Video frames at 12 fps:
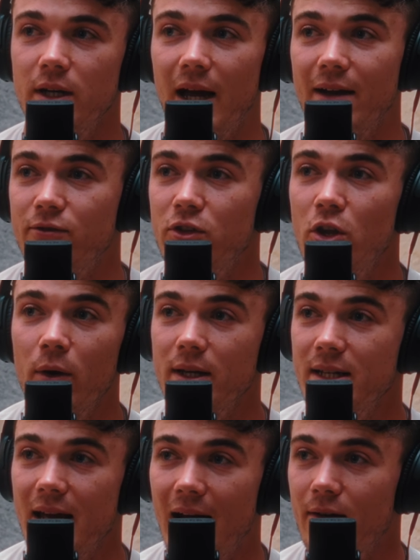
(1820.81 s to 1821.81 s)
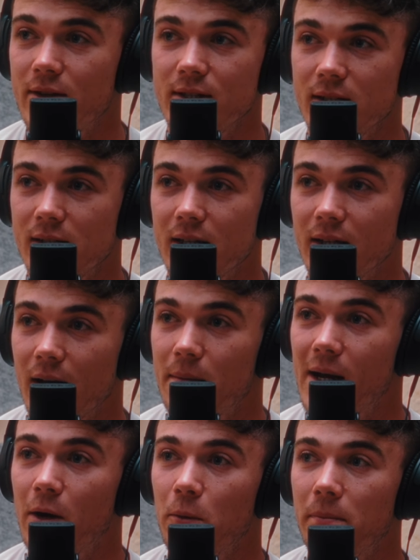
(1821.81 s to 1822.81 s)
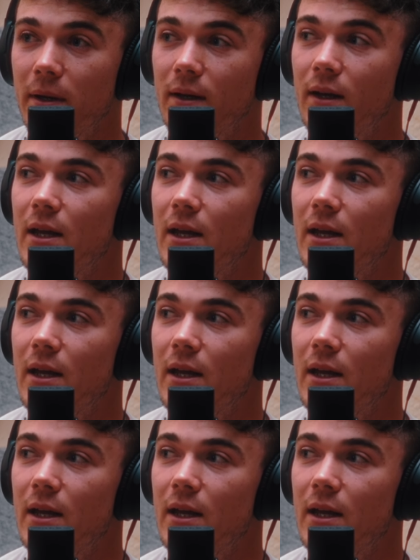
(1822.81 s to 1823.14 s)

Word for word: I have no idea how this is going to come out, but